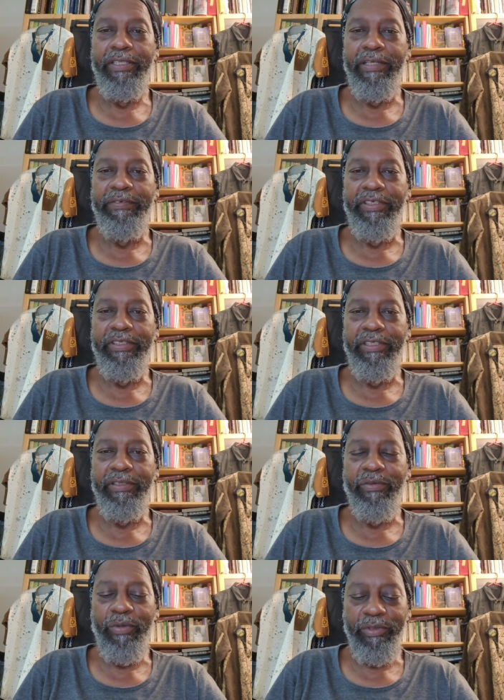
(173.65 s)
Gifts is in
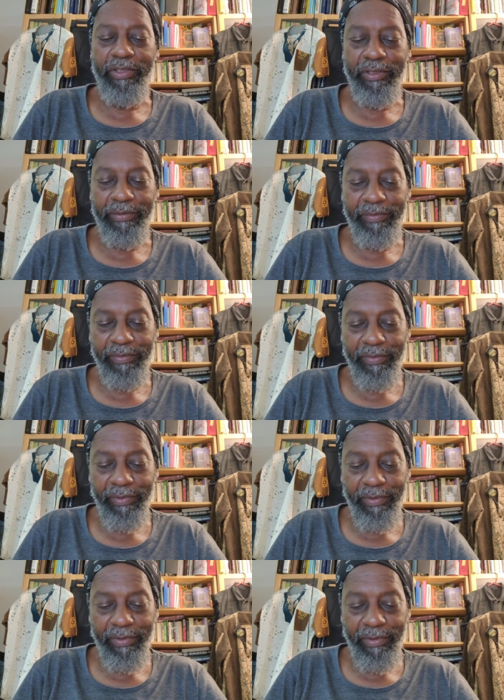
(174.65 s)
quotes
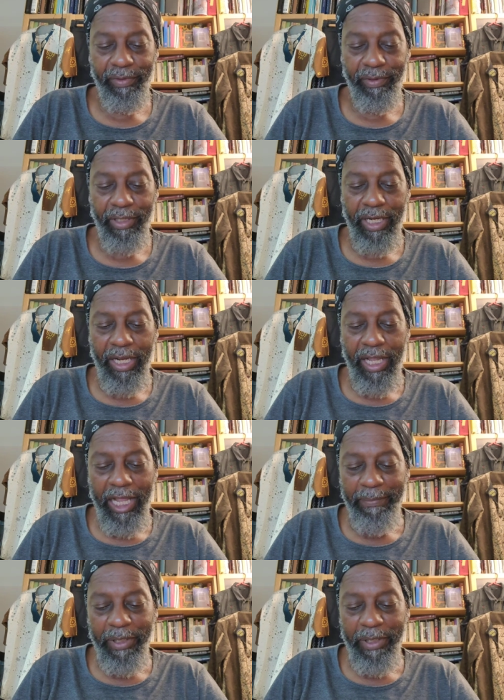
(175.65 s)
and